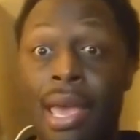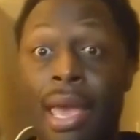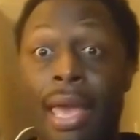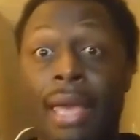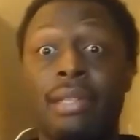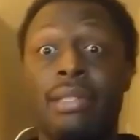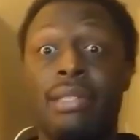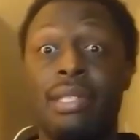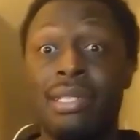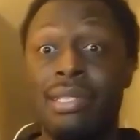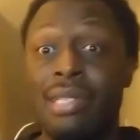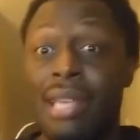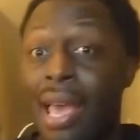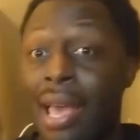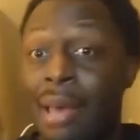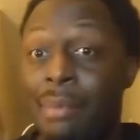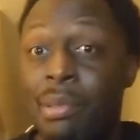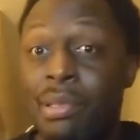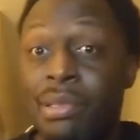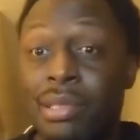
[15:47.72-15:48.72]
And this
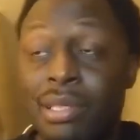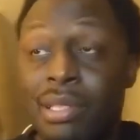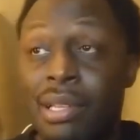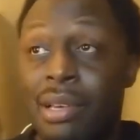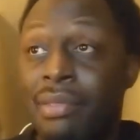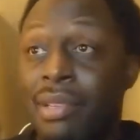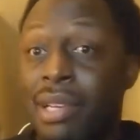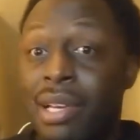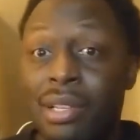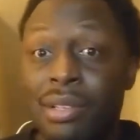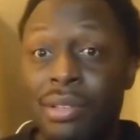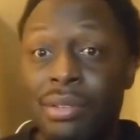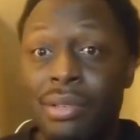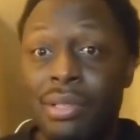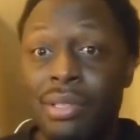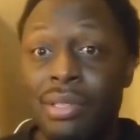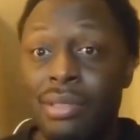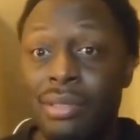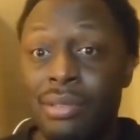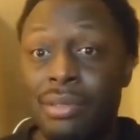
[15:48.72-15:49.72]
happens in other countries.
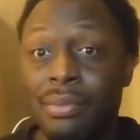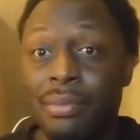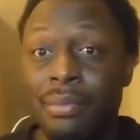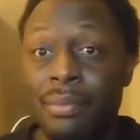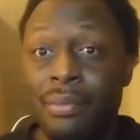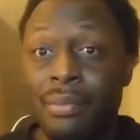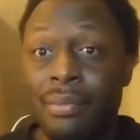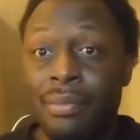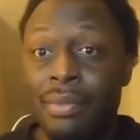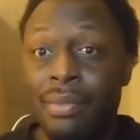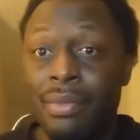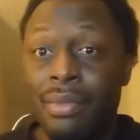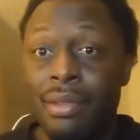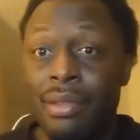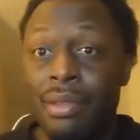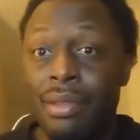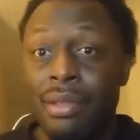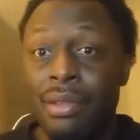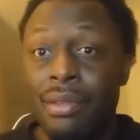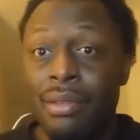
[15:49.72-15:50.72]

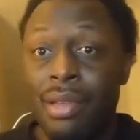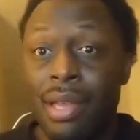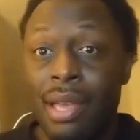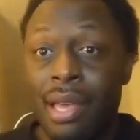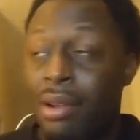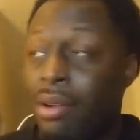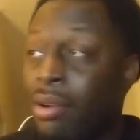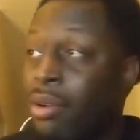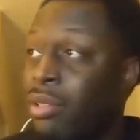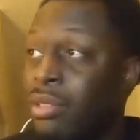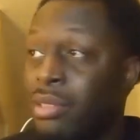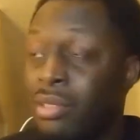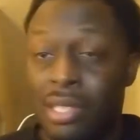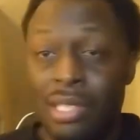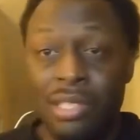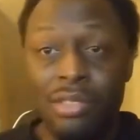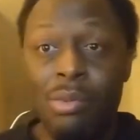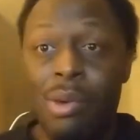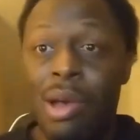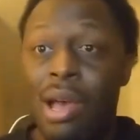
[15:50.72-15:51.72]

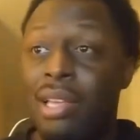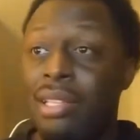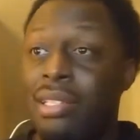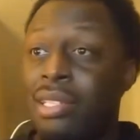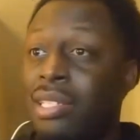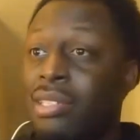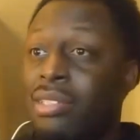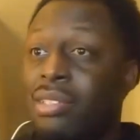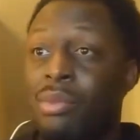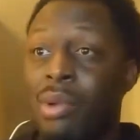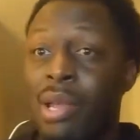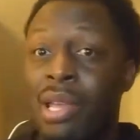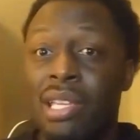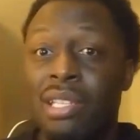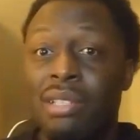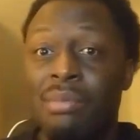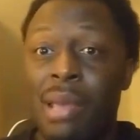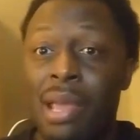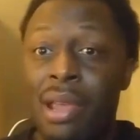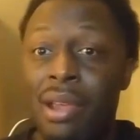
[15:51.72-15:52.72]
That's why there's
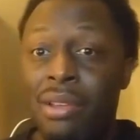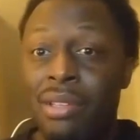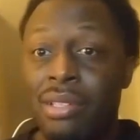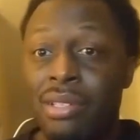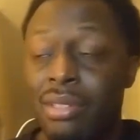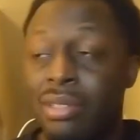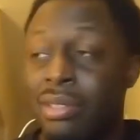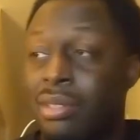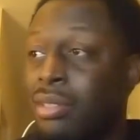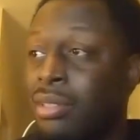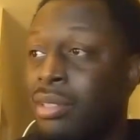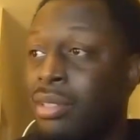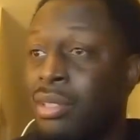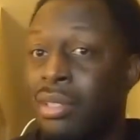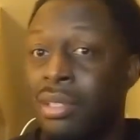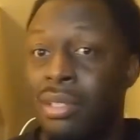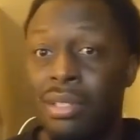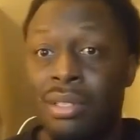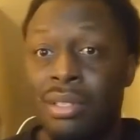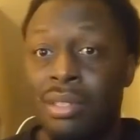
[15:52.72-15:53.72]
arranged marriages.
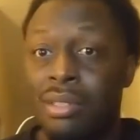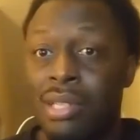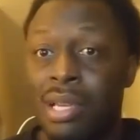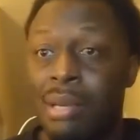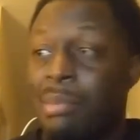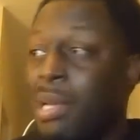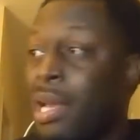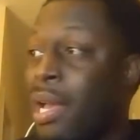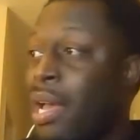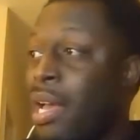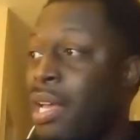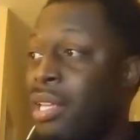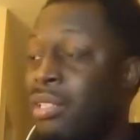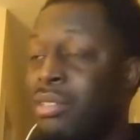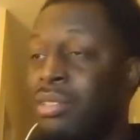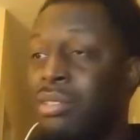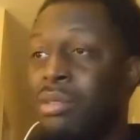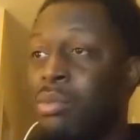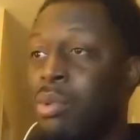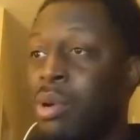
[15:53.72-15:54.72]
Some
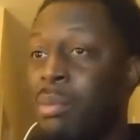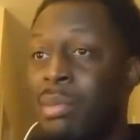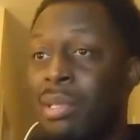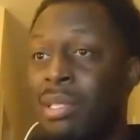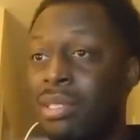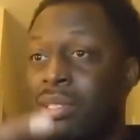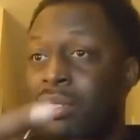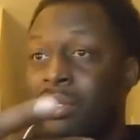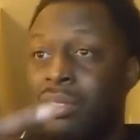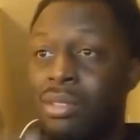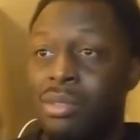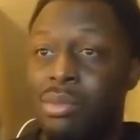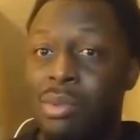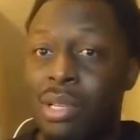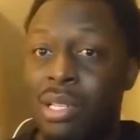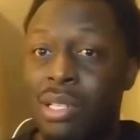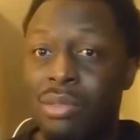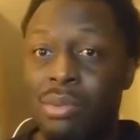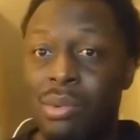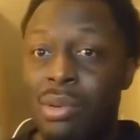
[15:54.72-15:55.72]
guys, the woman is
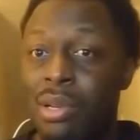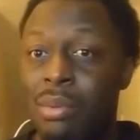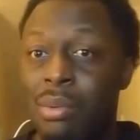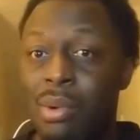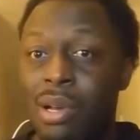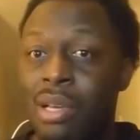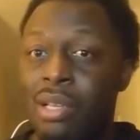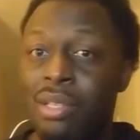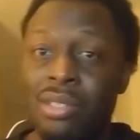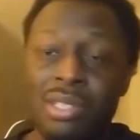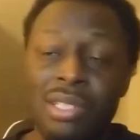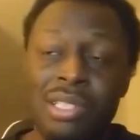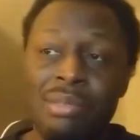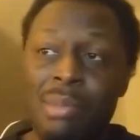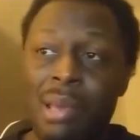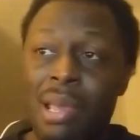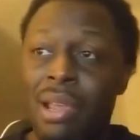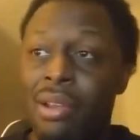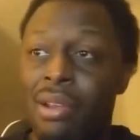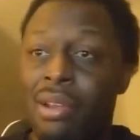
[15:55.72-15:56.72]
20, 21, she's
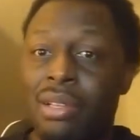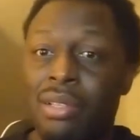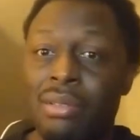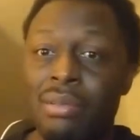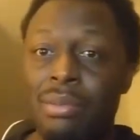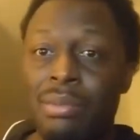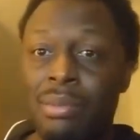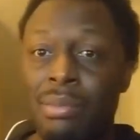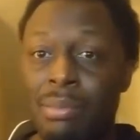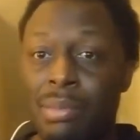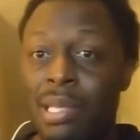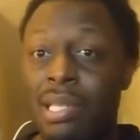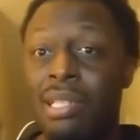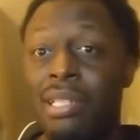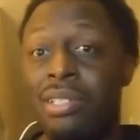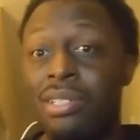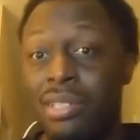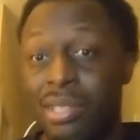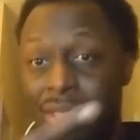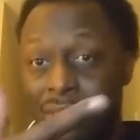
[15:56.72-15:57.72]
married
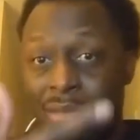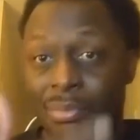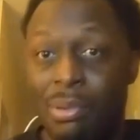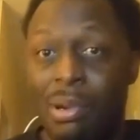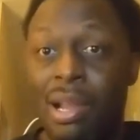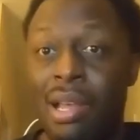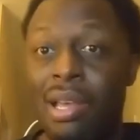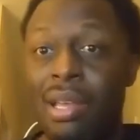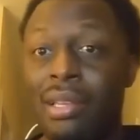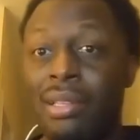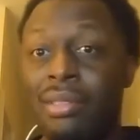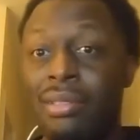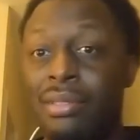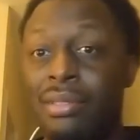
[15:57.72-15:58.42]
because she's the prize.